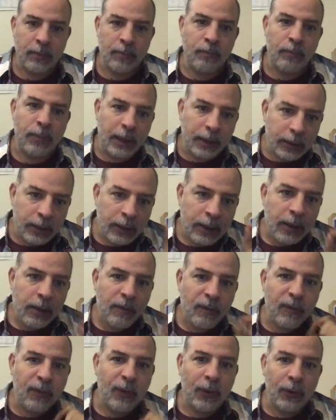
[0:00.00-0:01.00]
but
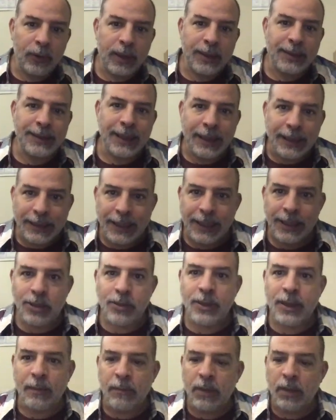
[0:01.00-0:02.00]
for crystallization
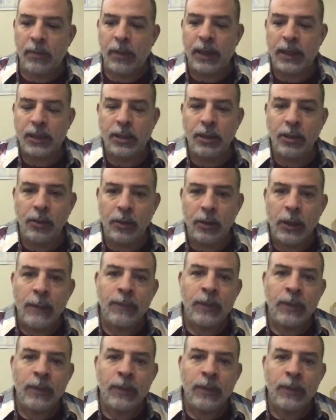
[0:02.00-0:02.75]
can be very slow,